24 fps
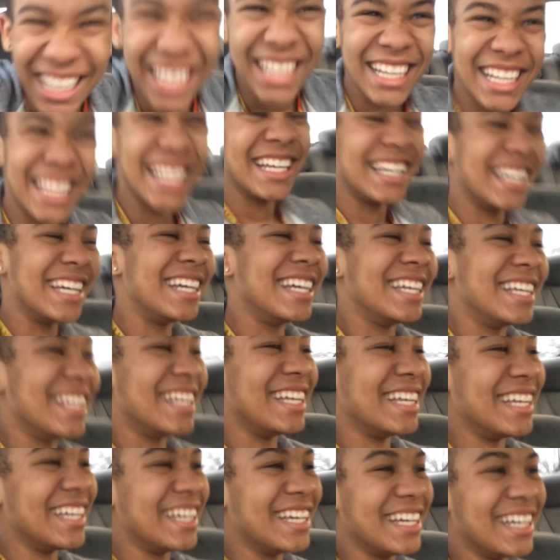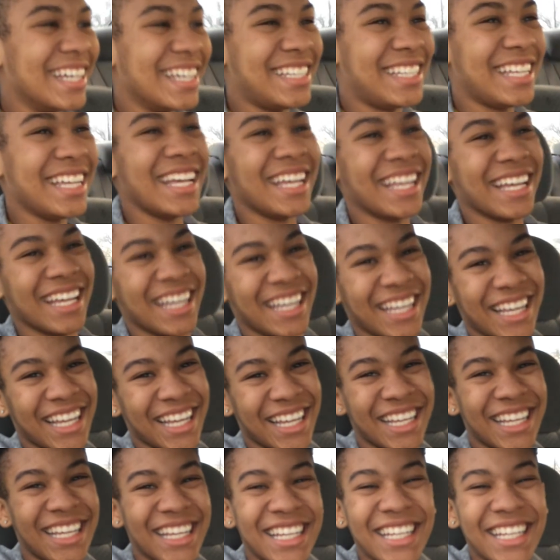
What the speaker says: she strapped mine. Shit. You